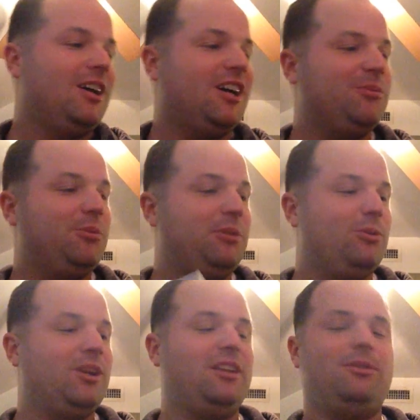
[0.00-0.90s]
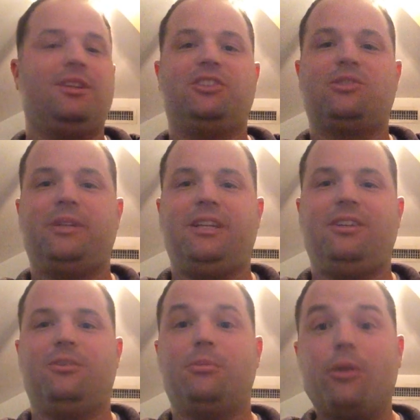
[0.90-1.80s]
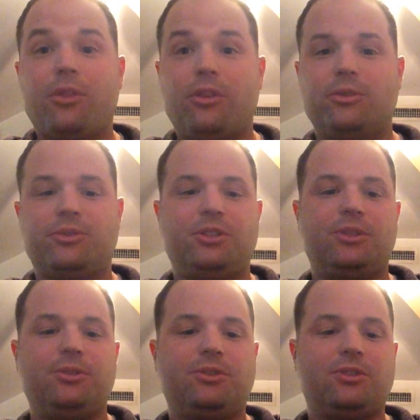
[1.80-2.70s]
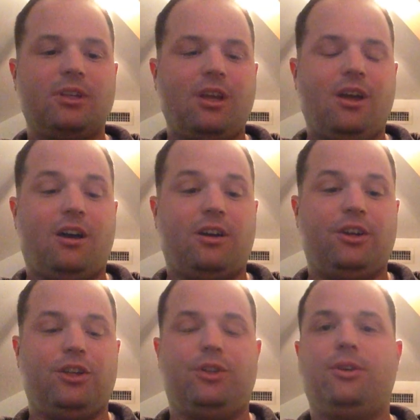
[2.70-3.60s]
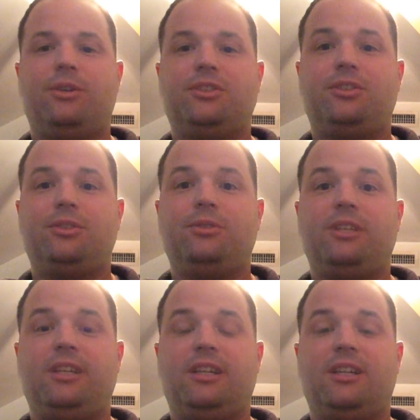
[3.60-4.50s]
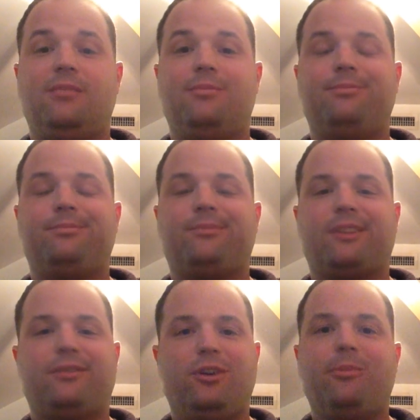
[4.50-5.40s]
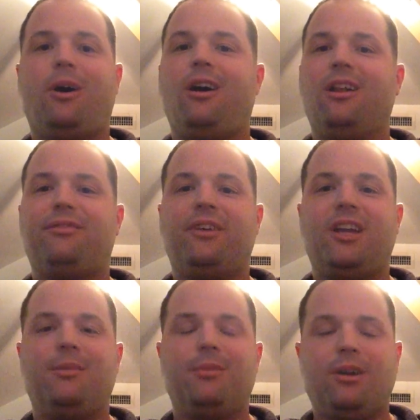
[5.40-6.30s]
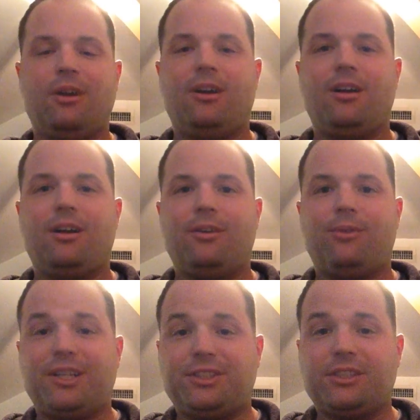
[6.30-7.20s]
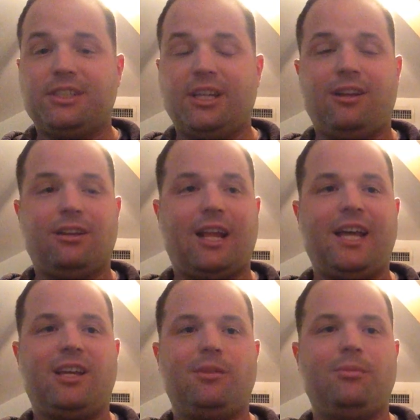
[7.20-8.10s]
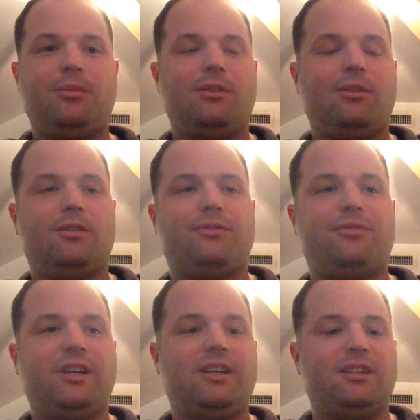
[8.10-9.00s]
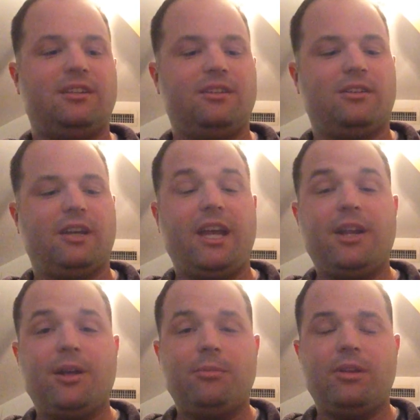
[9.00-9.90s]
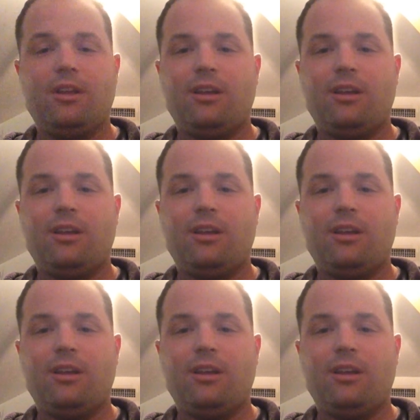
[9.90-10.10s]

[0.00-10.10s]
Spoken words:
would be really, really sweet. You know, both of those dudes are going to go into the Football Hall of Fame. Roger Goodell, like him or hate him,